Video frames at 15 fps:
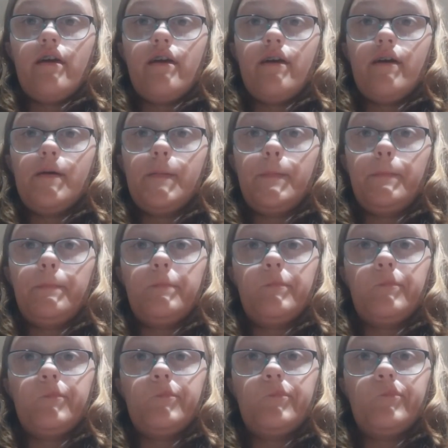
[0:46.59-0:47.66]

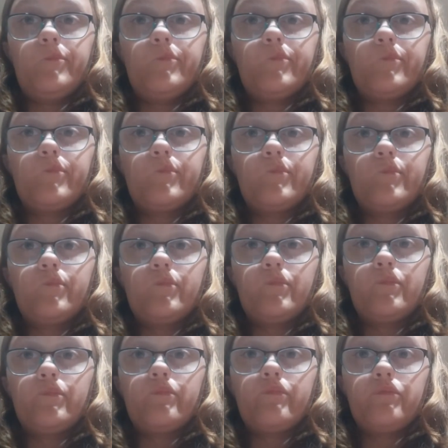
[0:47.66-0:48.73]

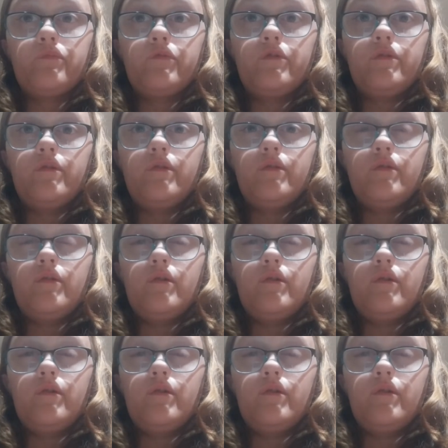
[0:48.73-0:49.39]
(no one is talking)